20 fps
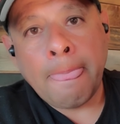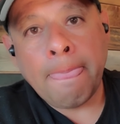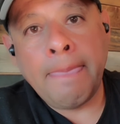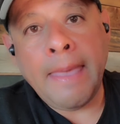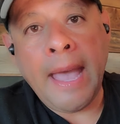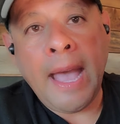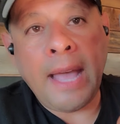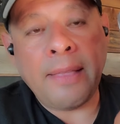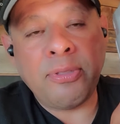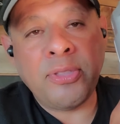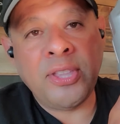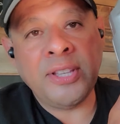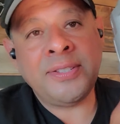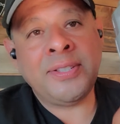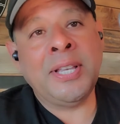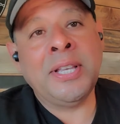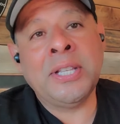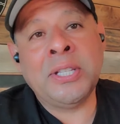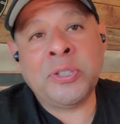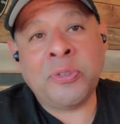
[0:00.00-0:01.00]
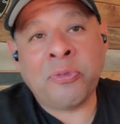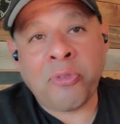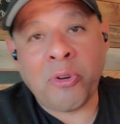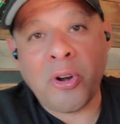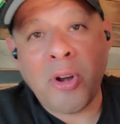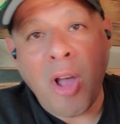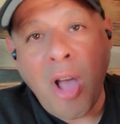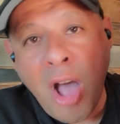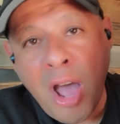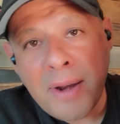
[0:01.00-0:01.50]
that this is for
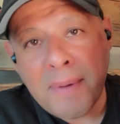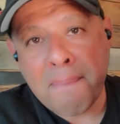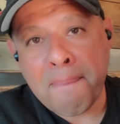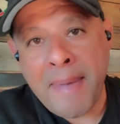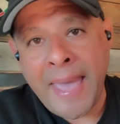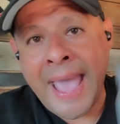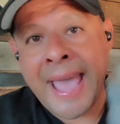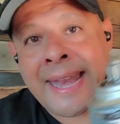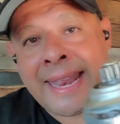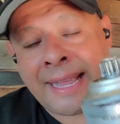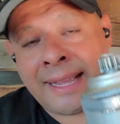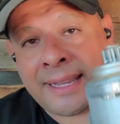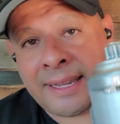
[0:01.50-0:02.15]
an automatic